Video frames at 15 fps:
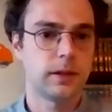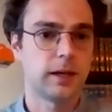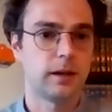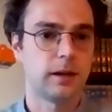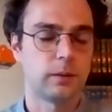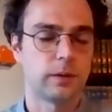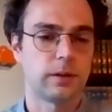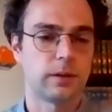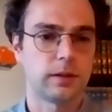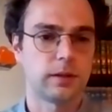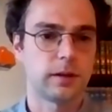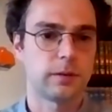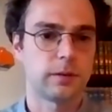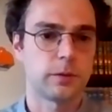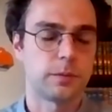with
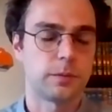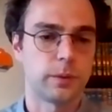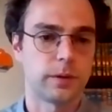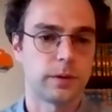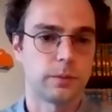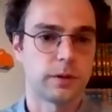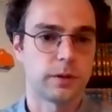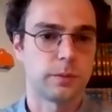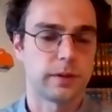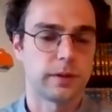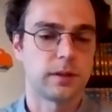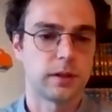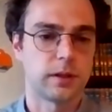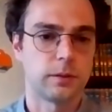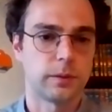
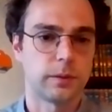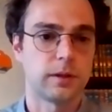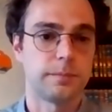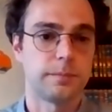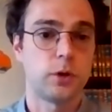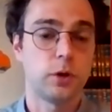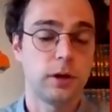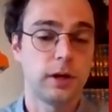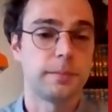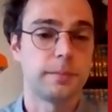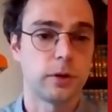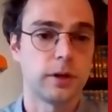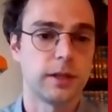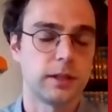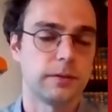the purely
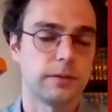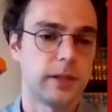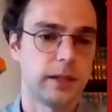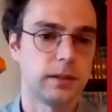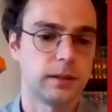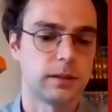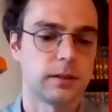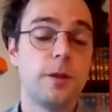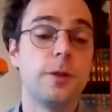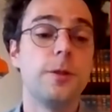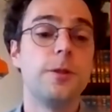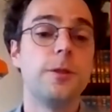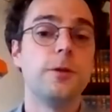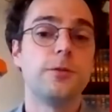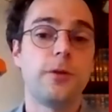punitive sentence.
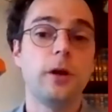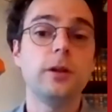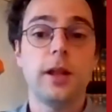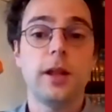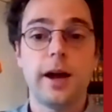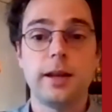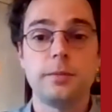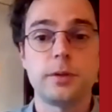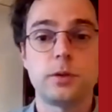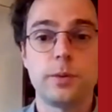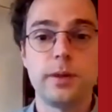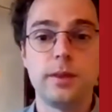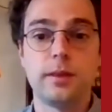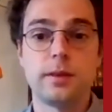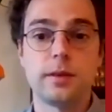The fault line
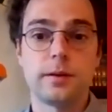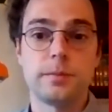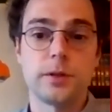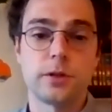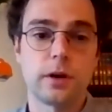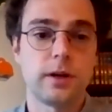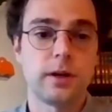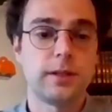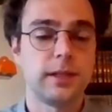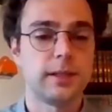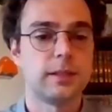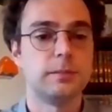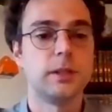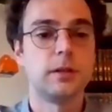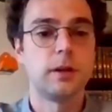between the majority and
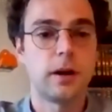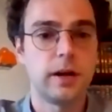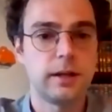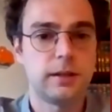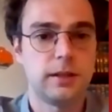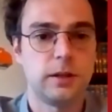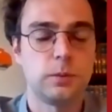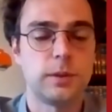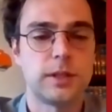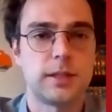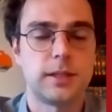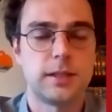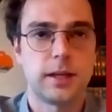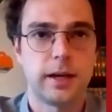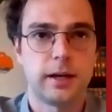the minority
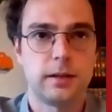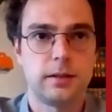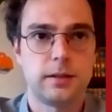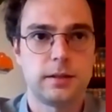was that